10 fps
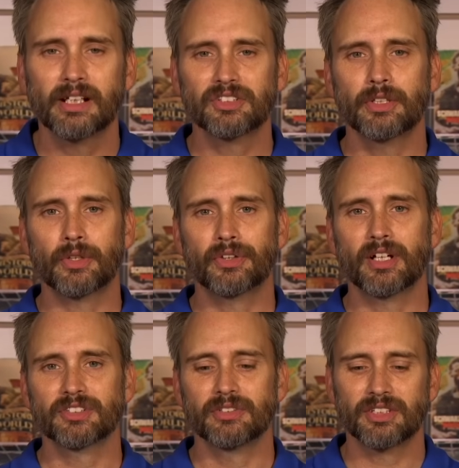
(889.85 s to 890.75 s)
Let us know your
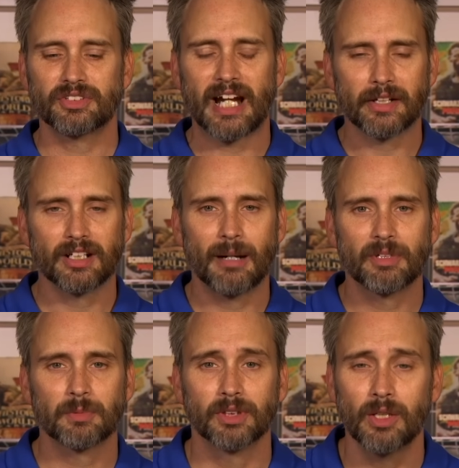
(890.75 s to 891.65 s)
thoughts on this down in the
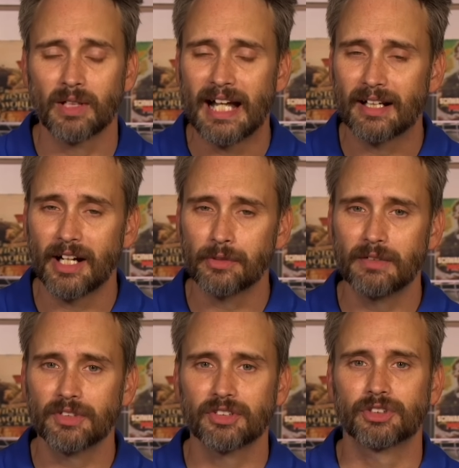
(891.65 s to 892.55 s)
comments below or at either
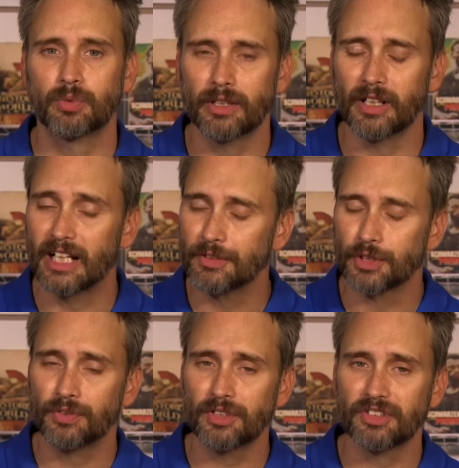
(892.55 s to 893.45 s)
of us on Twitter. And if it's
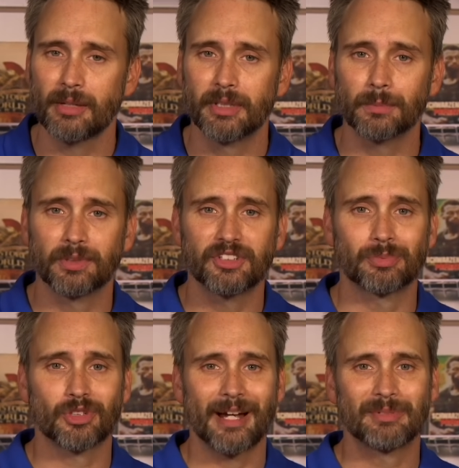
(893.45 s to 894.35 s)
your first time here, please
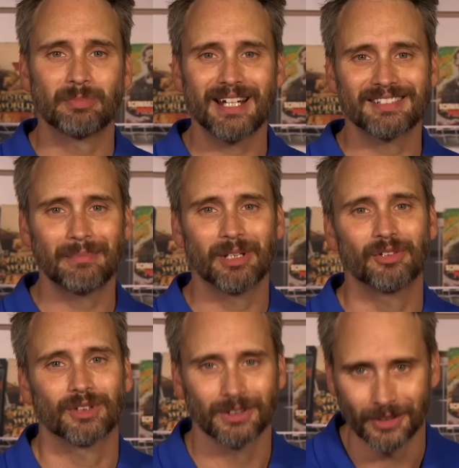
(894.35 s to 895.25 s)
subscribe, smash that bell
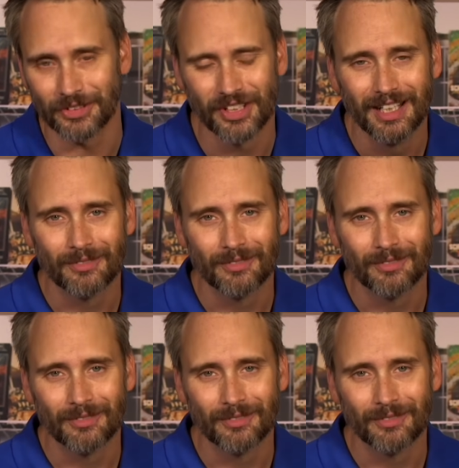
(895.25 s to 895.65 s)
for alerts.